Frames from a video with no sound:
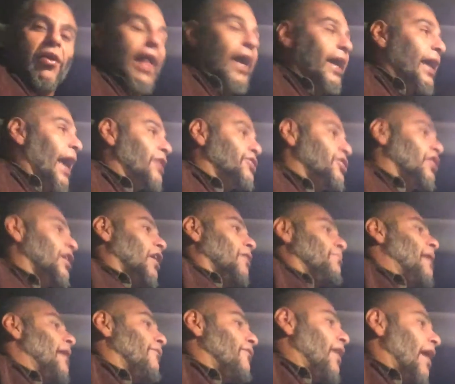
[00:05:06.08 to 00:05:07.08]
like I should
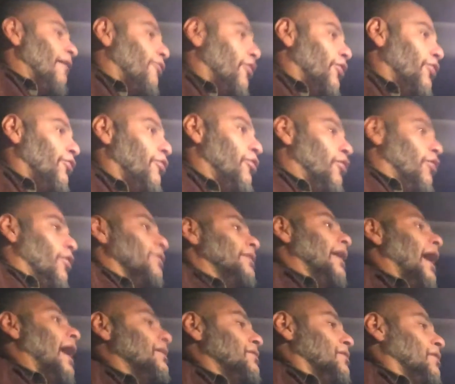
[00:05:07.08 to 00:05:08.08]
get my 500 or
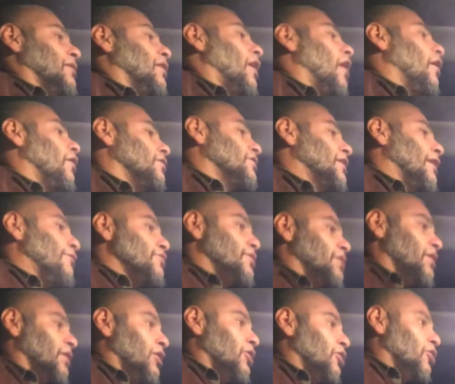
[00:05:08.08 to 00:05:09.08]
$1000 that
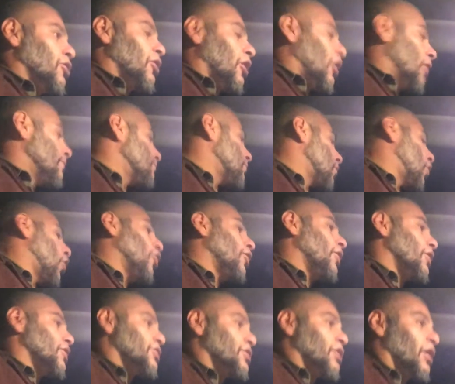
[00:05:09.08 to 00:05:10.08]
was in
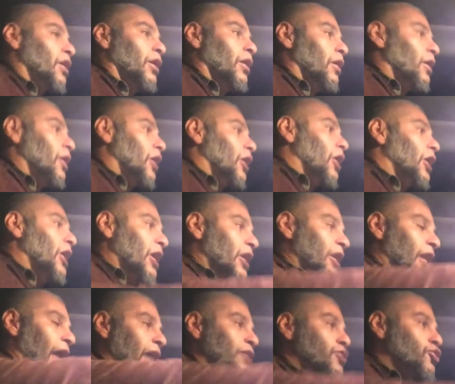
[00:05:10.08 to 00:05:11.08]
earnest
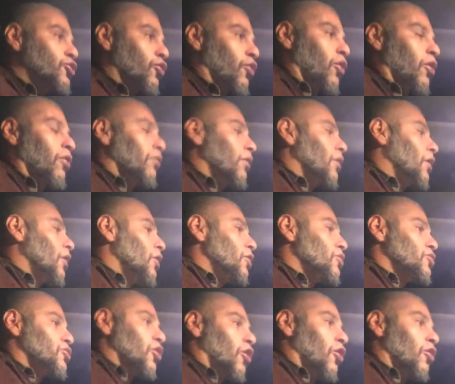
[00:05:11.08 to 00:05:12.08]
in escrow.
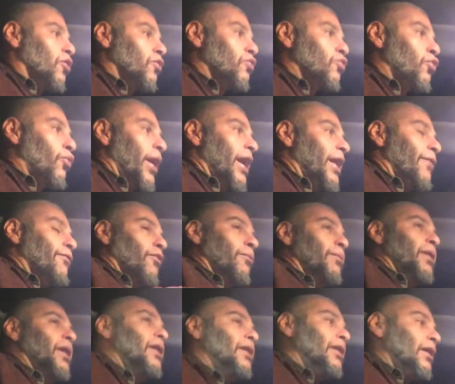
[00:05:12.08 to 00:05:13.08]
So the way for
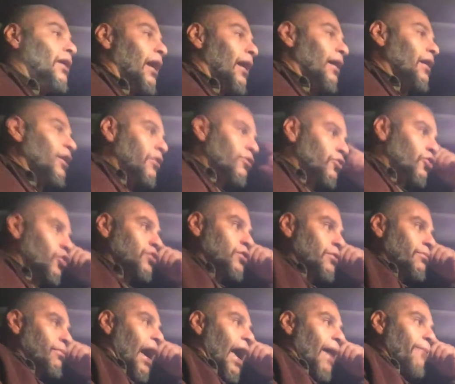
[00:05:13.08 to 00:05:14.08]
me,
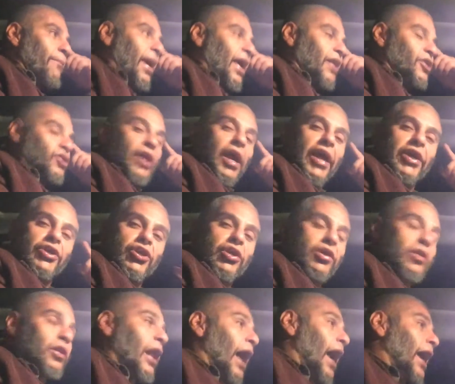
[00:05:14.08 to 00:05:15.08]
using my
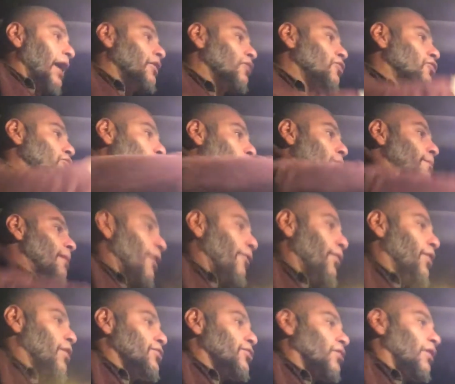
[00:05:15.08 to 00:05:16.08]
imagination, I told my
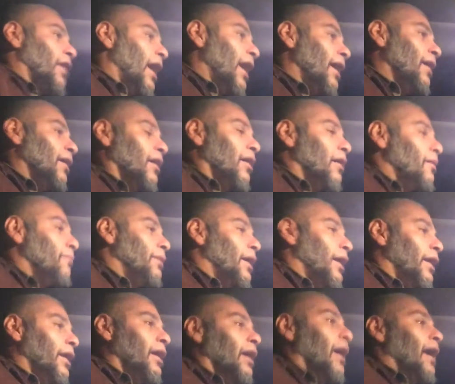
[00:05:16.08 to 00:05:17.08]
realtor, hey,
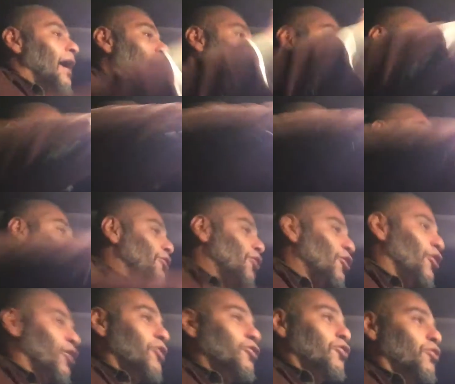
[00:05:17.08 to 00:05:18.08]
buddy, every time we're
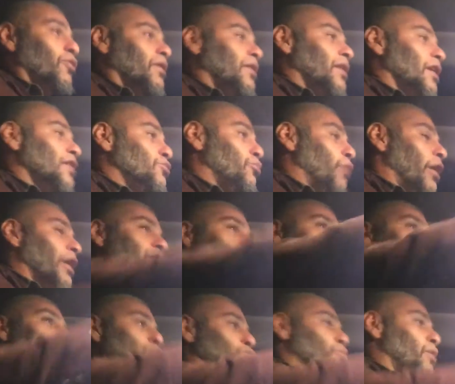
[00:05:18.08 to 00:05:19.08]
going to do it this way, it's
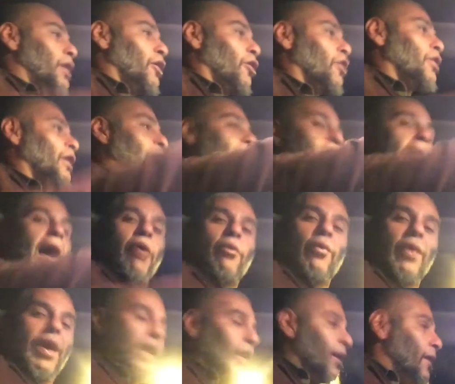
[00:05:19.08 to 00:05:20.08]
this way or the
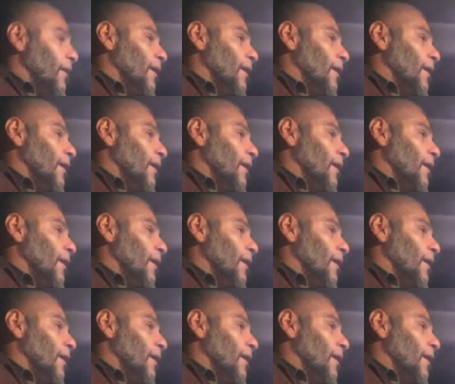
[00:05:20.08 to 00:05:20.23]
highway,